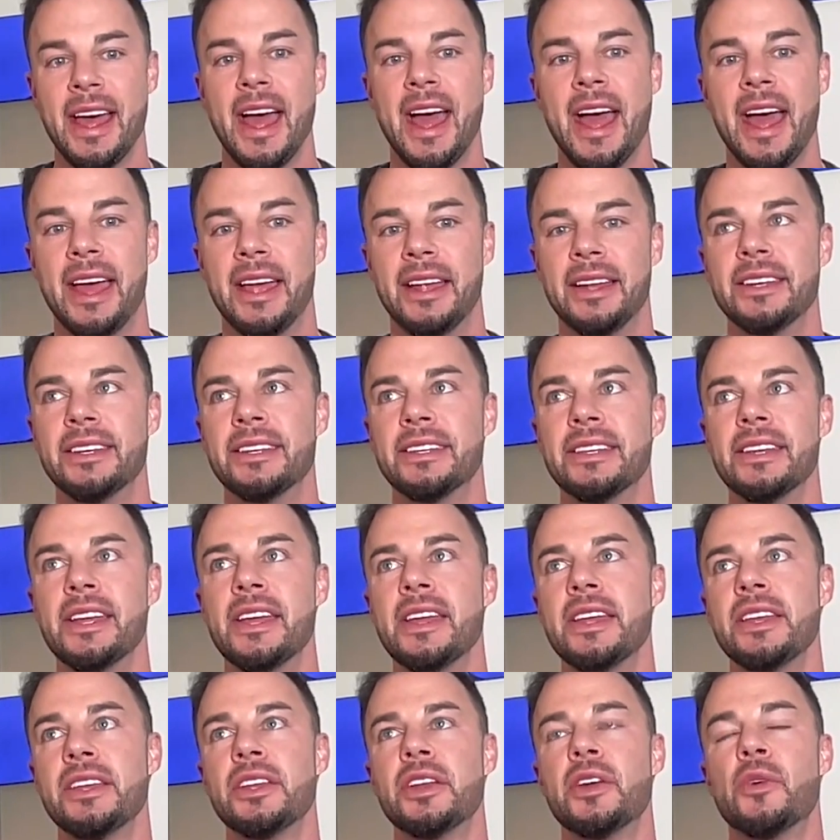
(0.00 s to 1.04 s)
And,
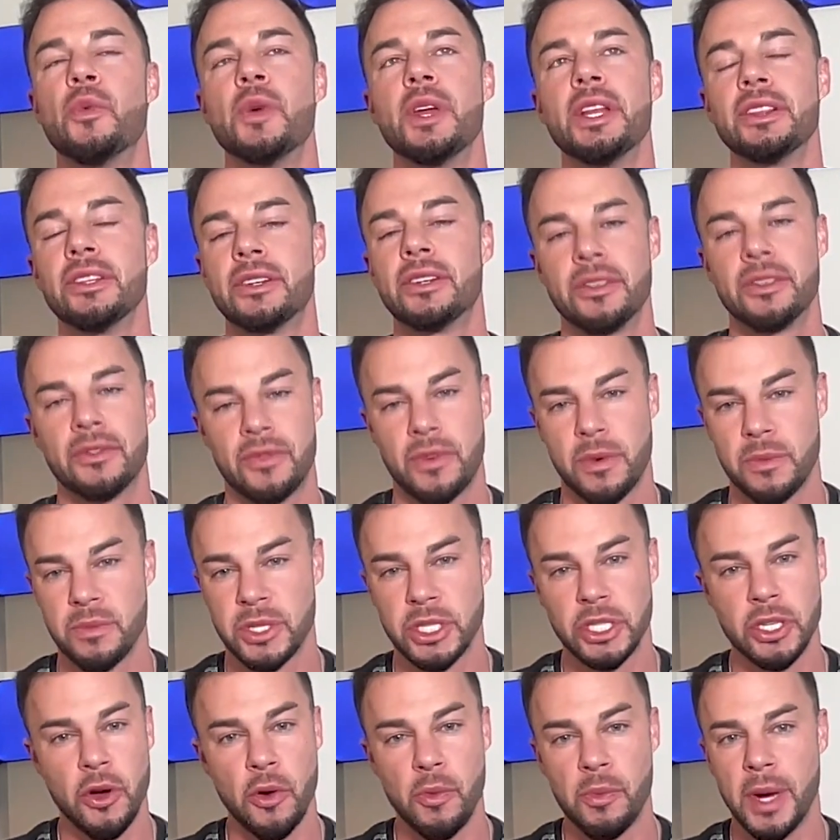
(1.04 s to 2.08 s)
you know, we learn from
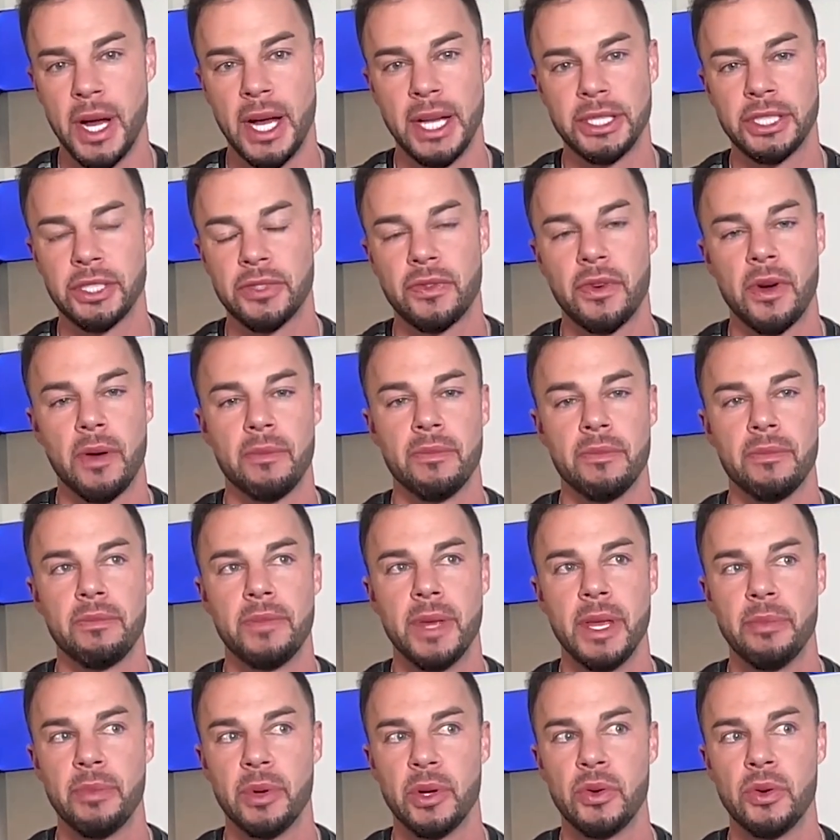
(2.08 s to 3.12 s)
so much from
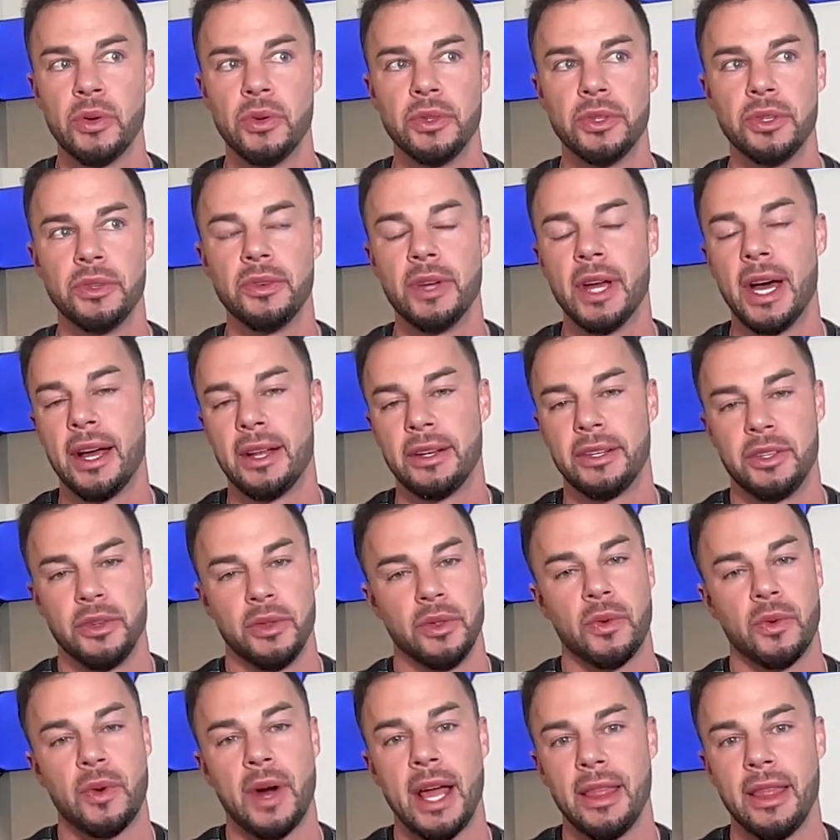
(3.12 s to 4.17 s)
people who do not do
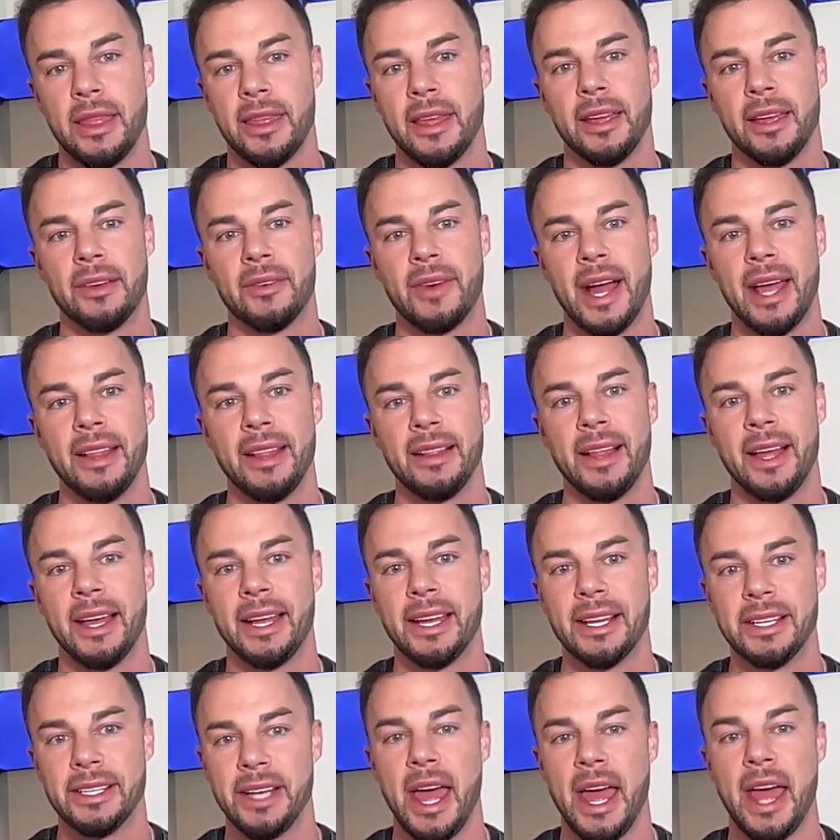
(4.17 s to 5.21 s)
the right thing, right? Like,
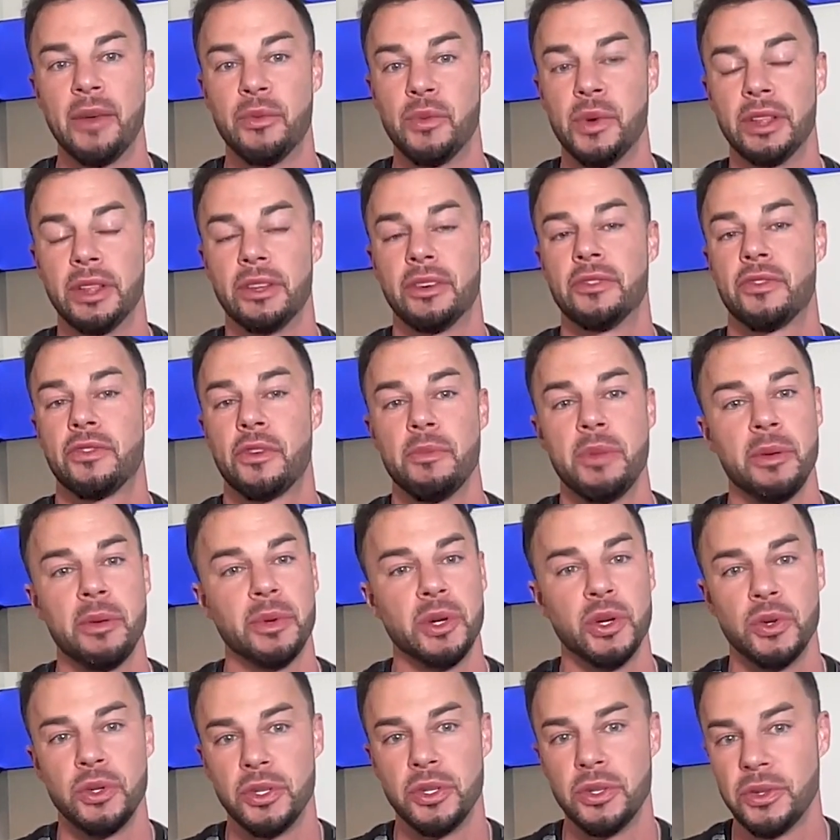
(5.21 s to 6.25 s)
and we learn from people
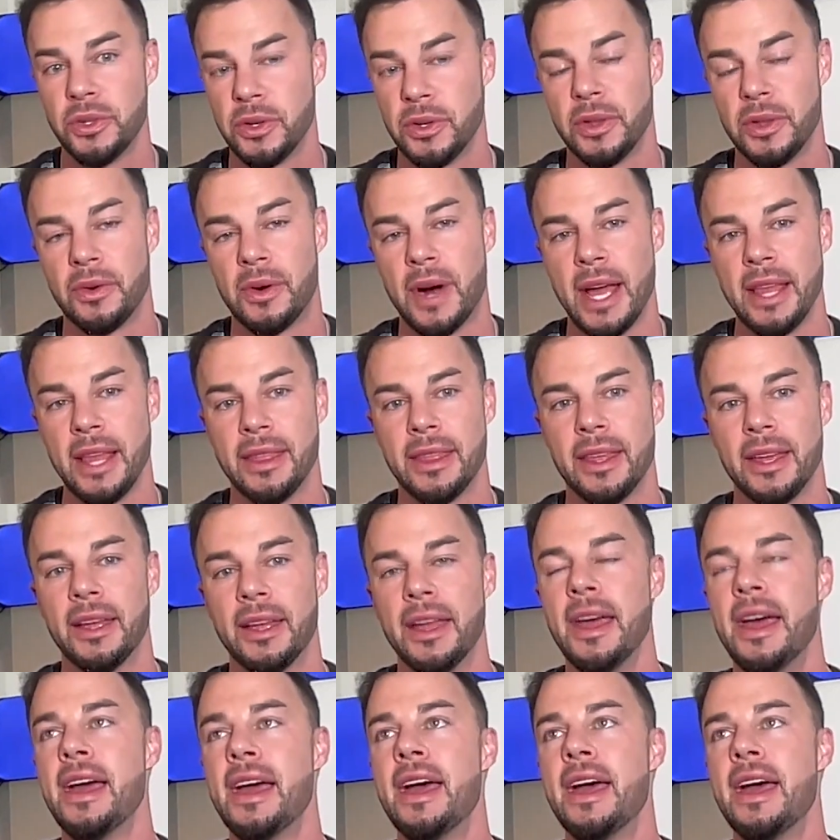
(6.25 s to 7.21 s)
who do the right thing.